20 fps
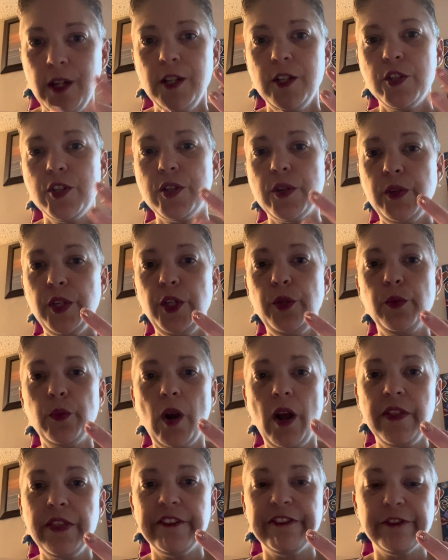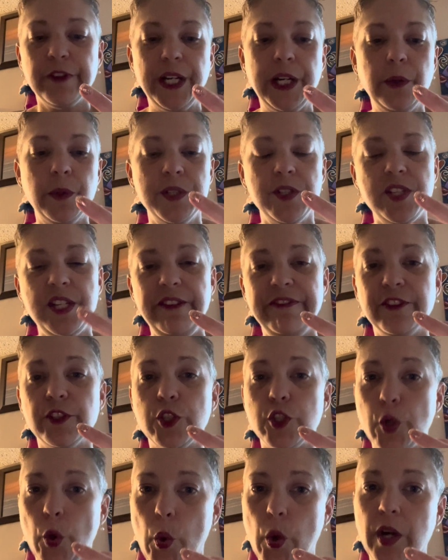So you run the frequency for
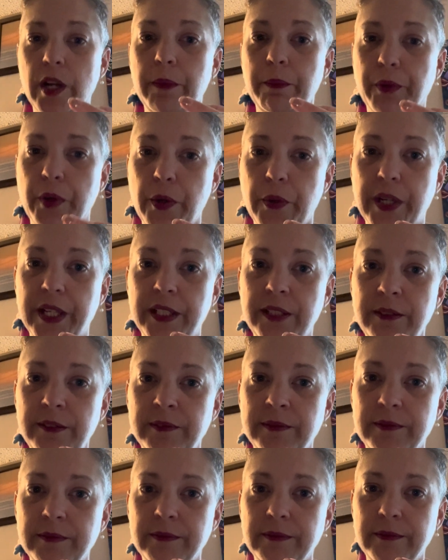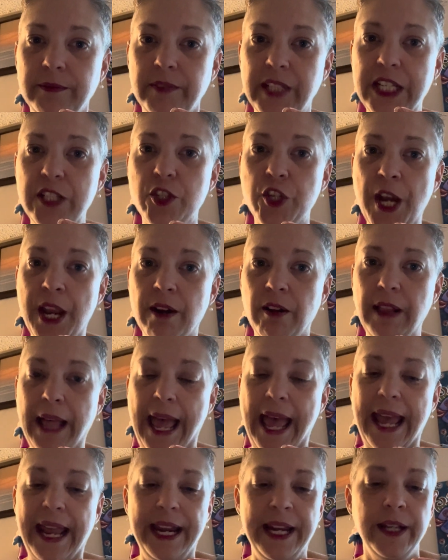torn and broken in channel
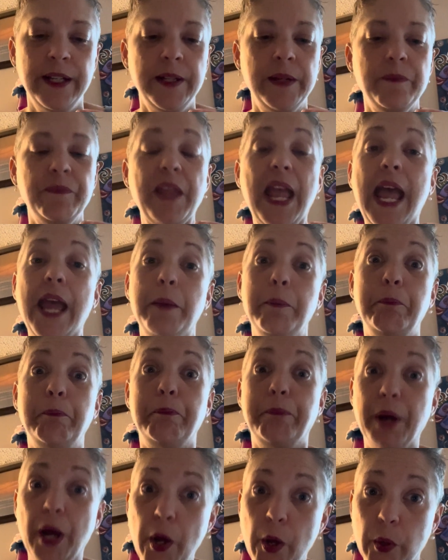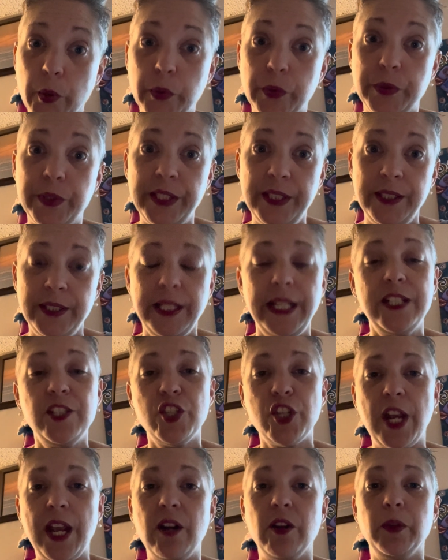A and bone in
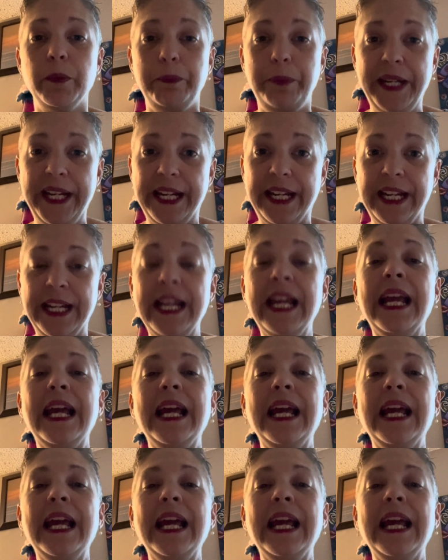channel B.